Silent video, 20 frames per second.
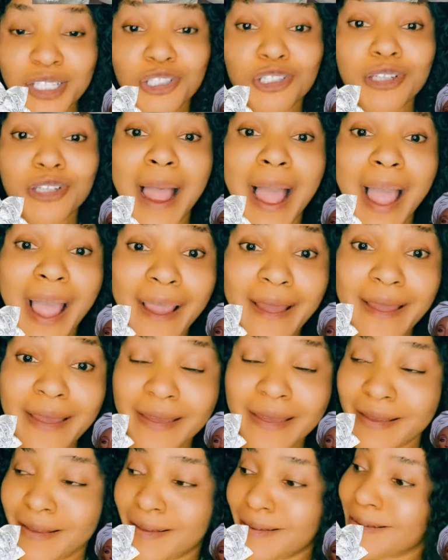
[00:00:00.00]

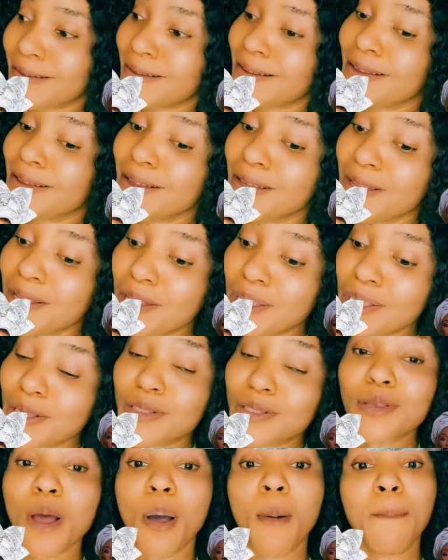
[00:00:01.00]
Chai.
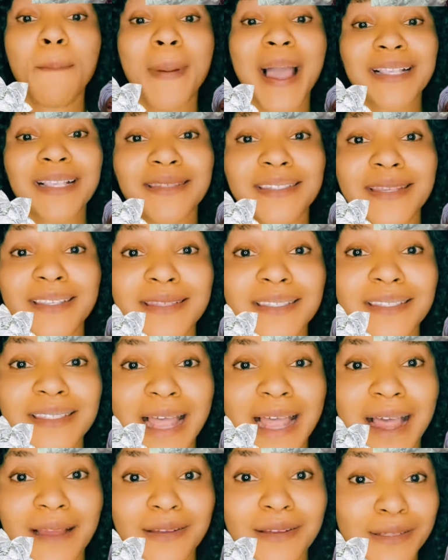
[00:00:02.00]
Some
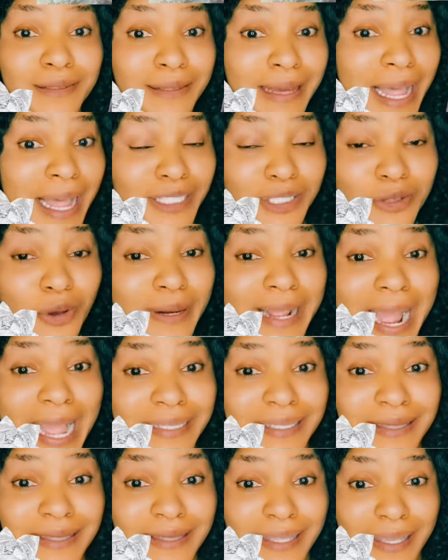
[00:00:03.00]
persons. Can you
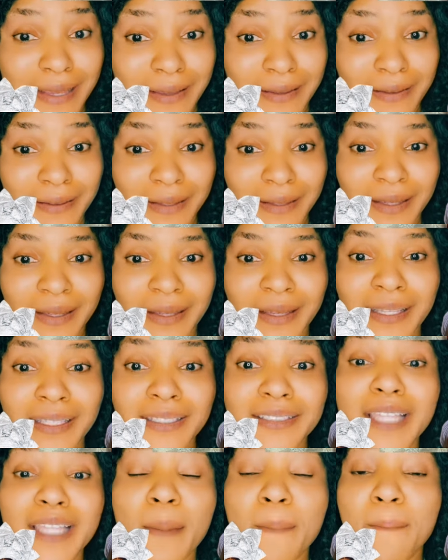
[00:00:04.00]
guys see?
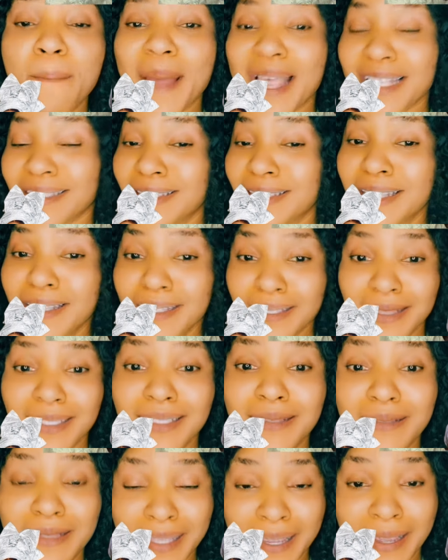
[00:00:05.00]
The
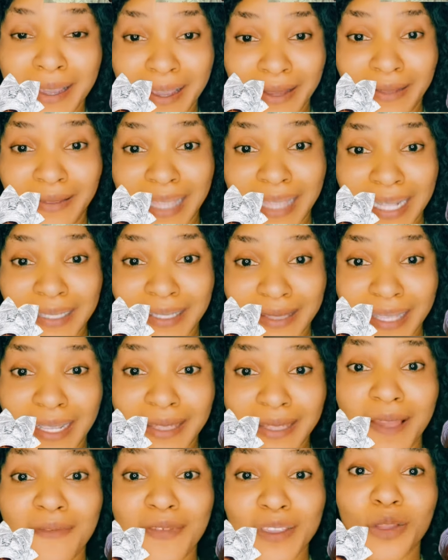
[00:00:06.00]
persons that
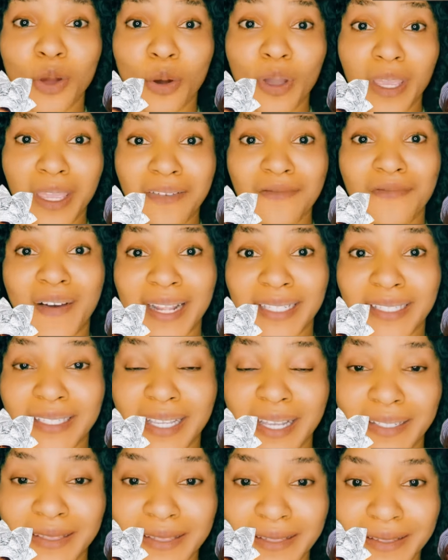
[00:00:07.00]
Davido
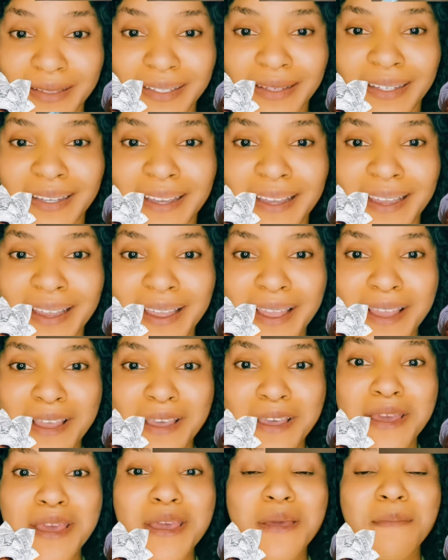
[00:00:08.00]
invited.
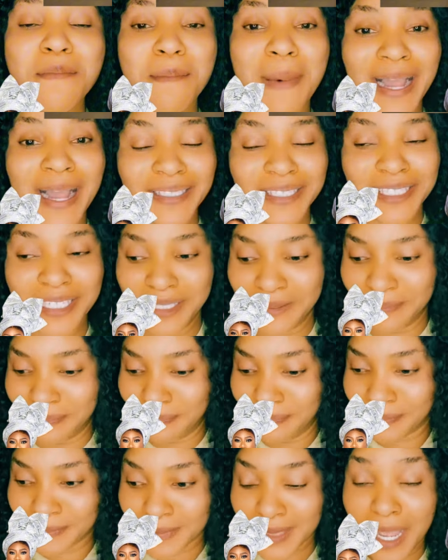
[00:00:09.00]
Imagine
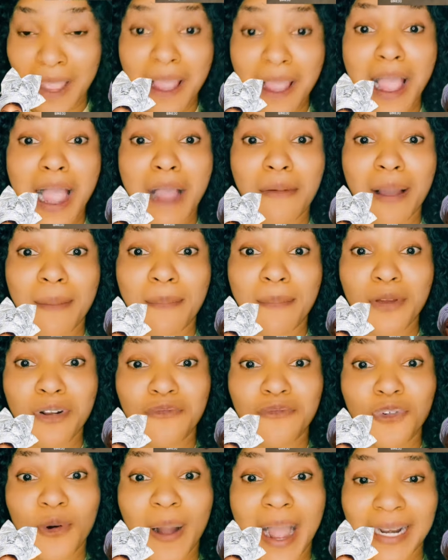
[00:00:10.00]
our
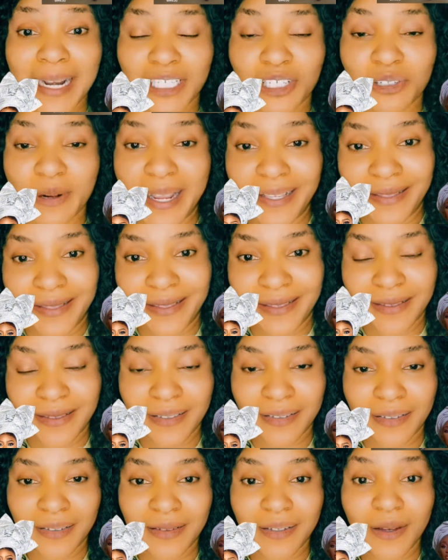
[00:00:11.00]
beautiful actress
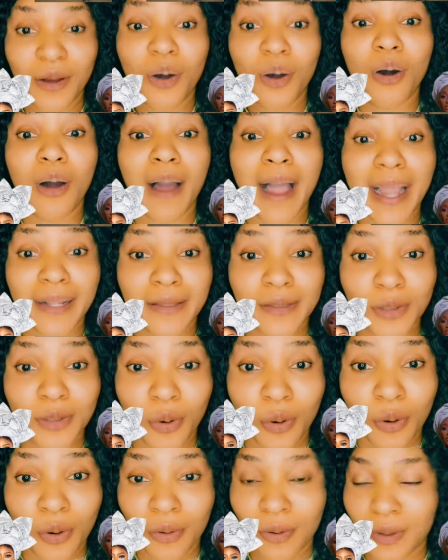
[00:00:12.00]
or
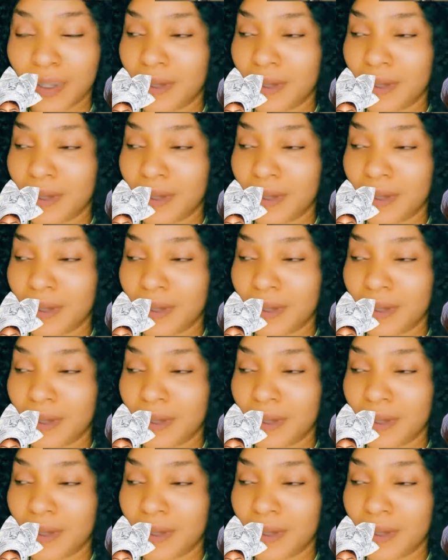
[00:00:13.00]
actor,